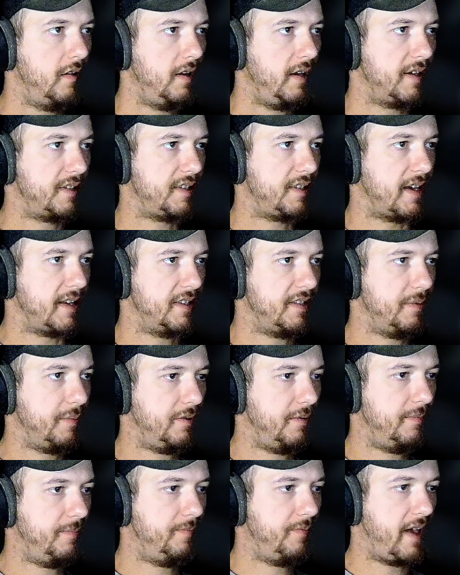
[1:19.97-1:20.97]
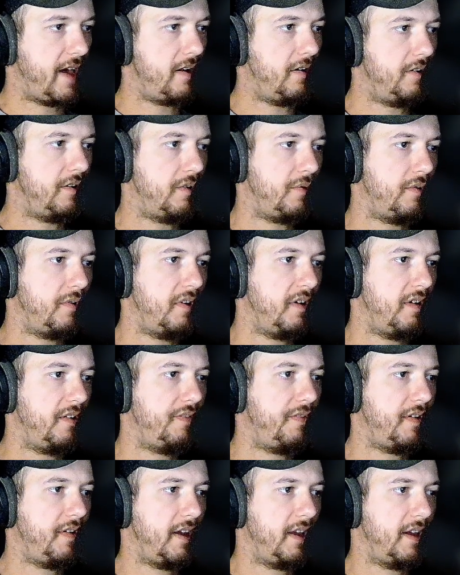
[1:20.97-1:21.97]
accessible. I don't know
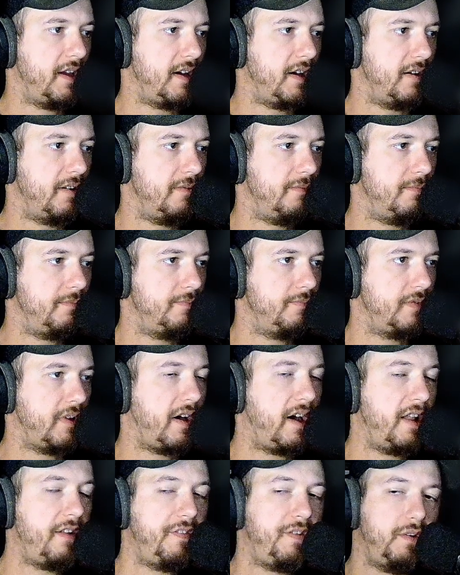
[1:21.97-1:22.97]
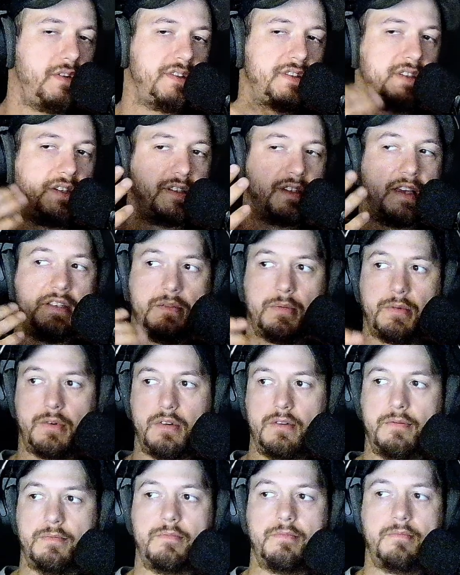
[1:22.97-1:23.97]
if a lot of food is
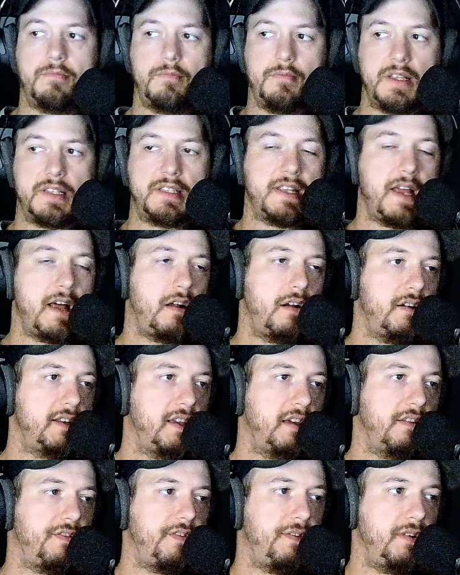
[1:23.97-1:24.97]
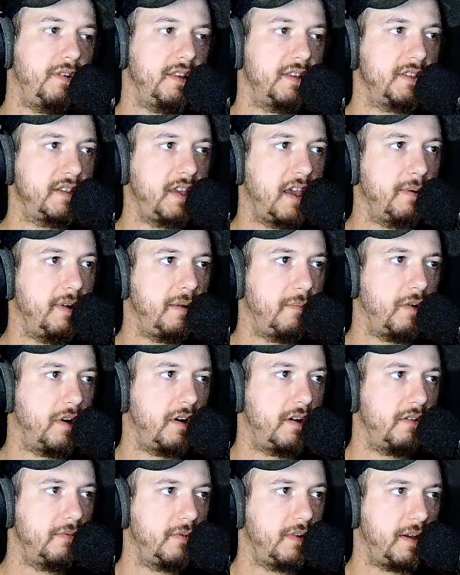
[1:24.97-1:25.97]
accessible. It's not hard to get food in this game
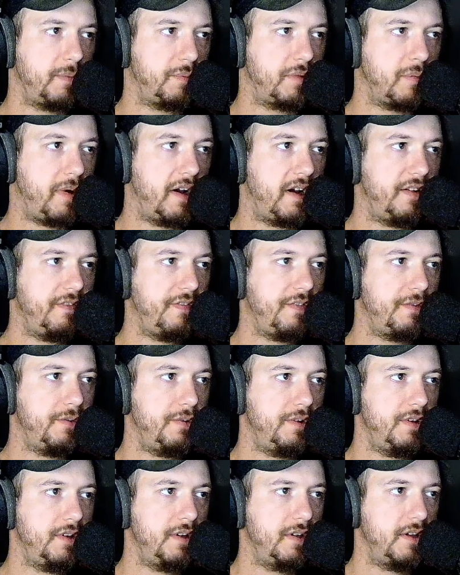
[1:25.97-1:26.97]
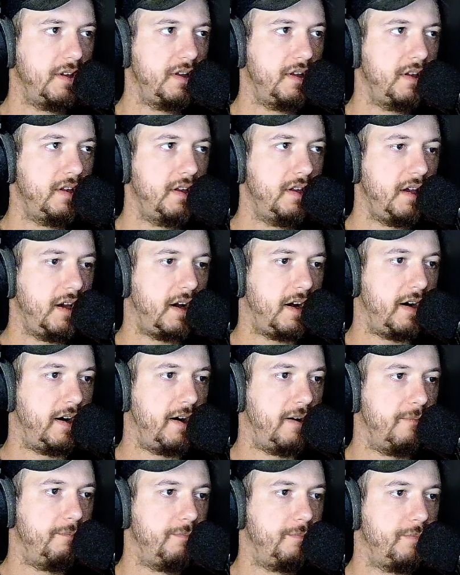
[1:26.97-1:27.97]
anymore. Like preparing food
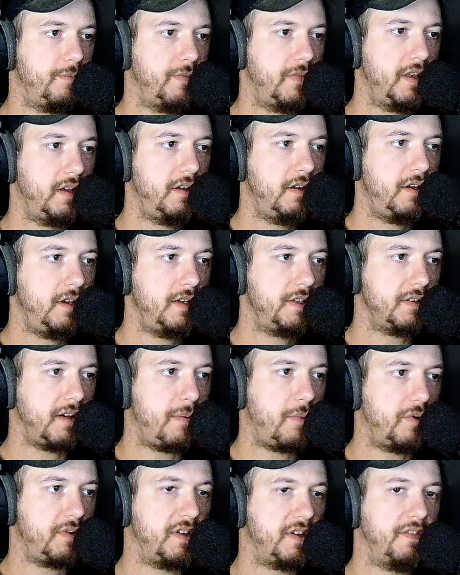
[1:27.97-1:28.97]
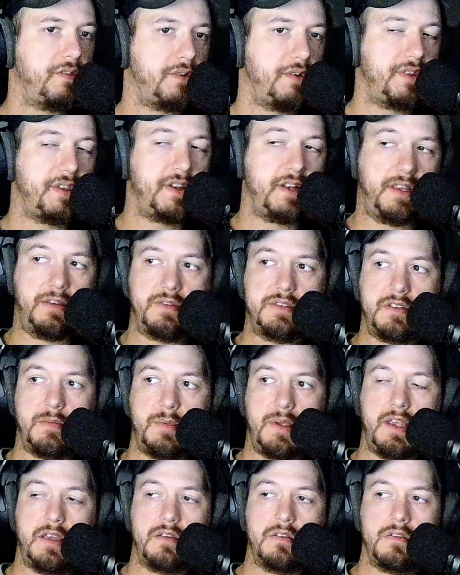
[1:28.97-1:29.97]
um, is a lot more difficult than it used to
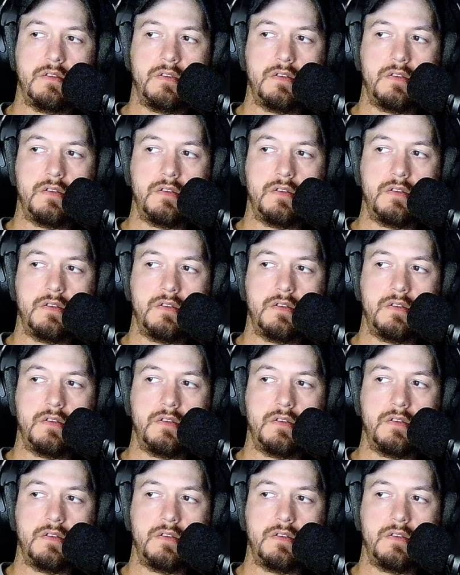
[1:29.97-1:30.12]
be